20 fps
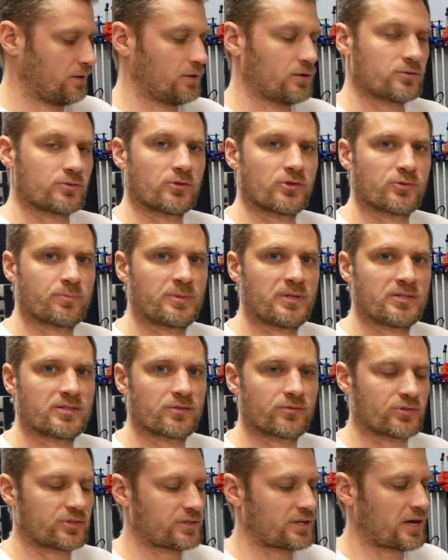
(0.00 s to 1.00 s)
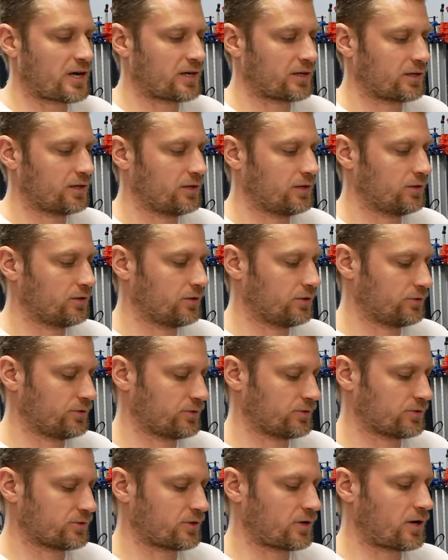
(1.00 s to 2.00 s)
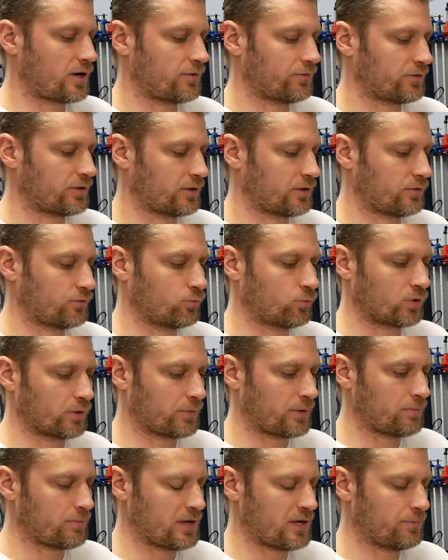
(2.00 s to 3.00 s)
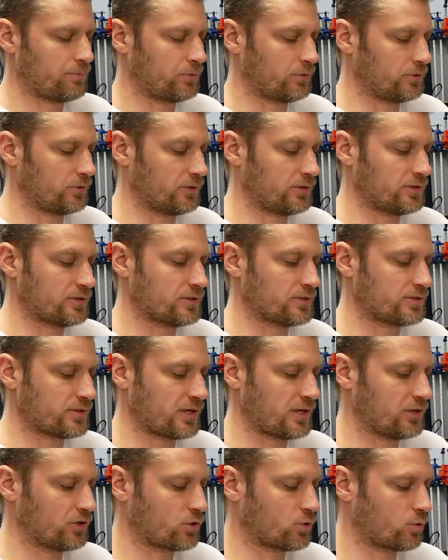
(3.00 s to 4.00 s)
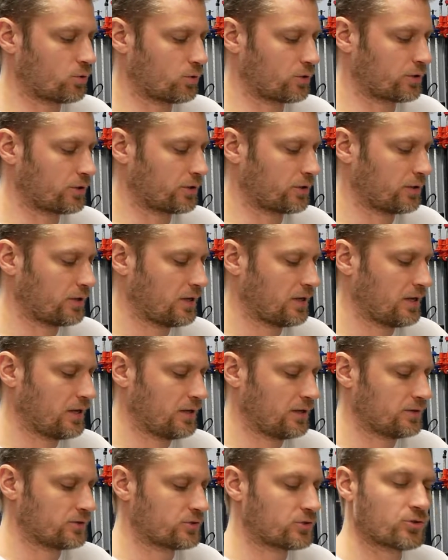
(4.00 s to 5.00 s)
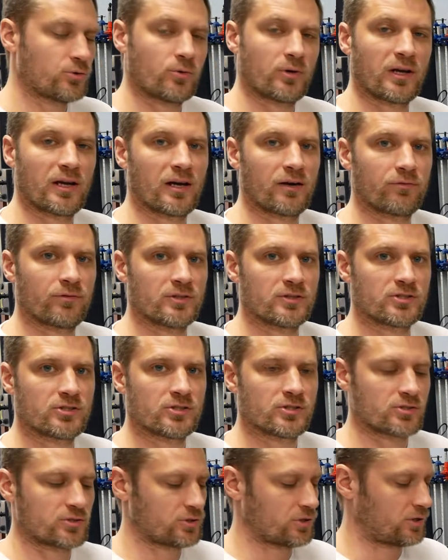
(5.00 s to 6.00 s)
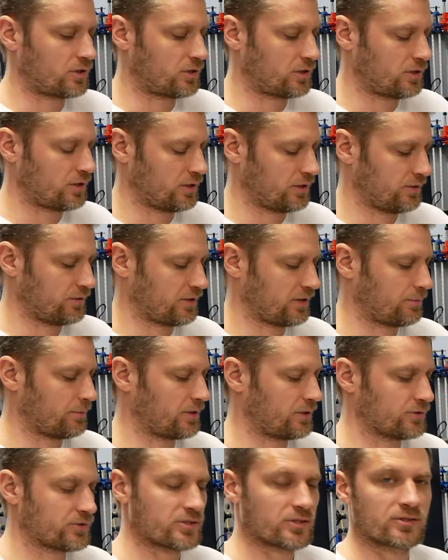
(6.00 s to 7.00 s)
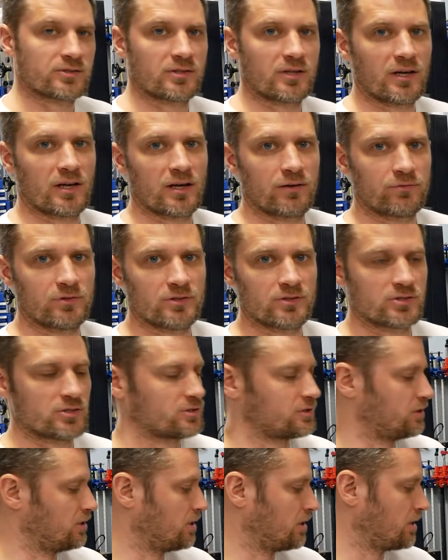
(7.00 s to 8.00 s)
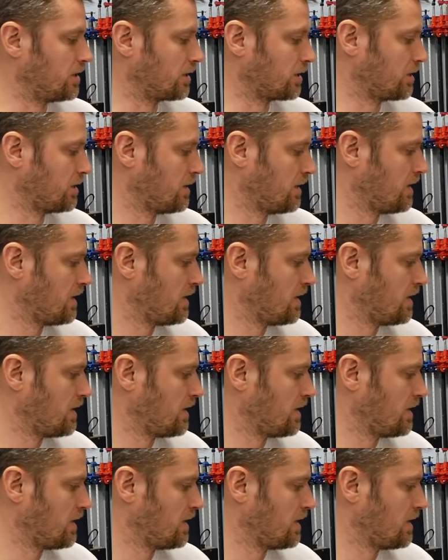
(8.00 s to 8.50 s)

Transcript: So this piece of stock here, this is an offcut of wormy maple, is 8/4. It's 2.5 inches tall and then about 6.5 inches long.